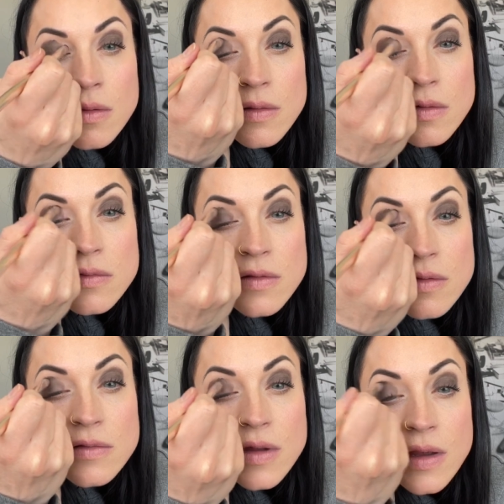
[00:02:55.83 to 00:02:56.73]
This
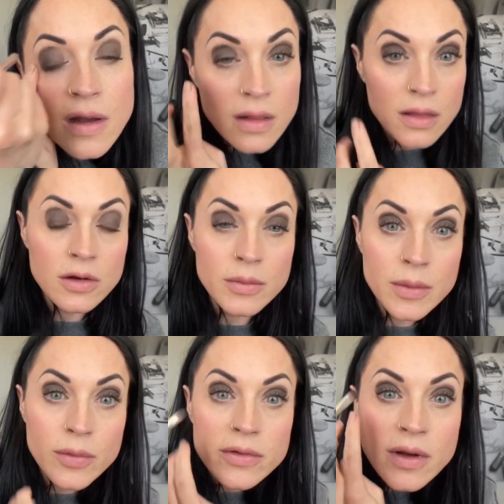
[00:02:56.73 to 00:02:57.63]
does take a little bit
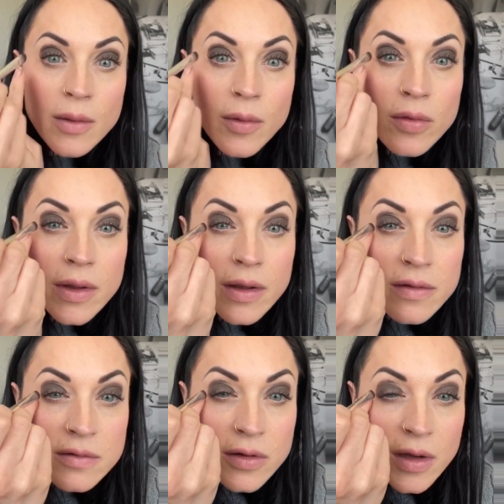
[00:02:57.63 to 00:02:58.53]
more time only because
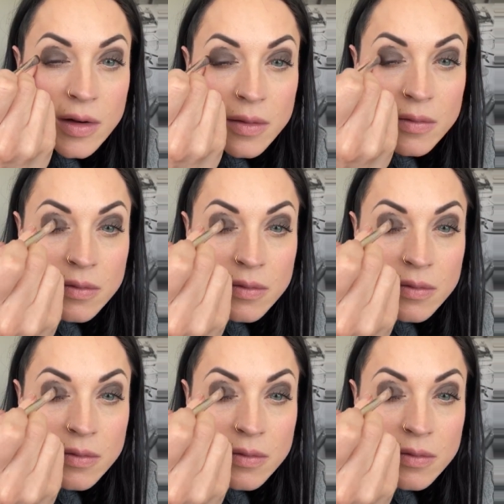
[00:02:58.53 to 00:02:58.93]
you gotta,